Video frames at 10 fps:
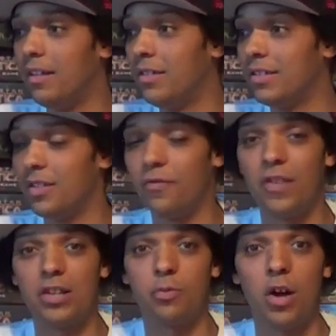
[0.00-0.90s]
he didn't
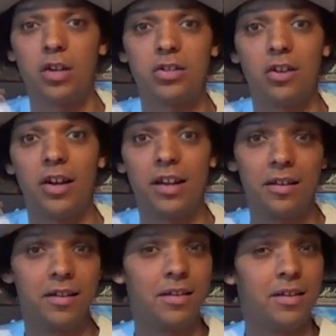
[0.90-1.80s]
finish work till like
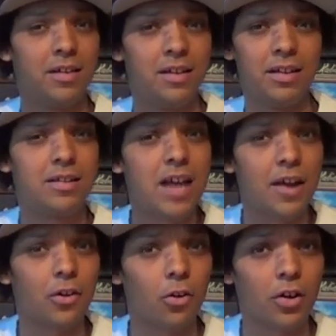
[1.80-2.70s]

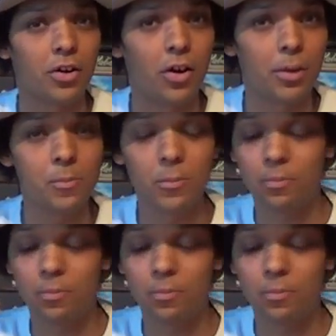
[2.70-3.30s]
10 o'clock at night.